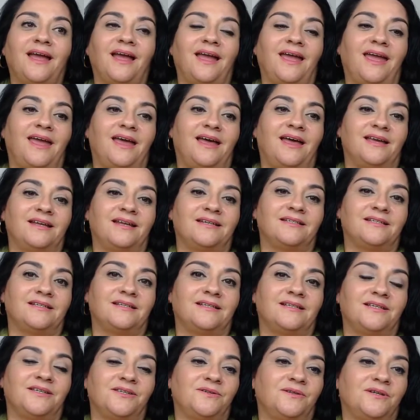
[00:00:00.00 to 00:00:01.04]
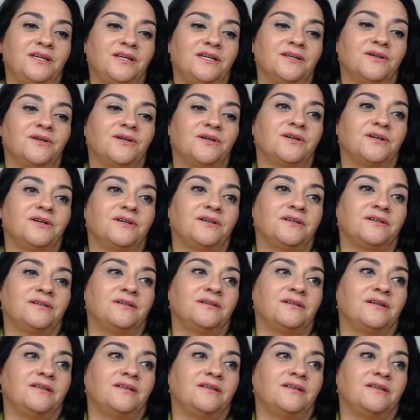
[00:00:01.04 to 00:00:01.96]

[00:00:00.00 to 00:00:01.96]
And you can earn,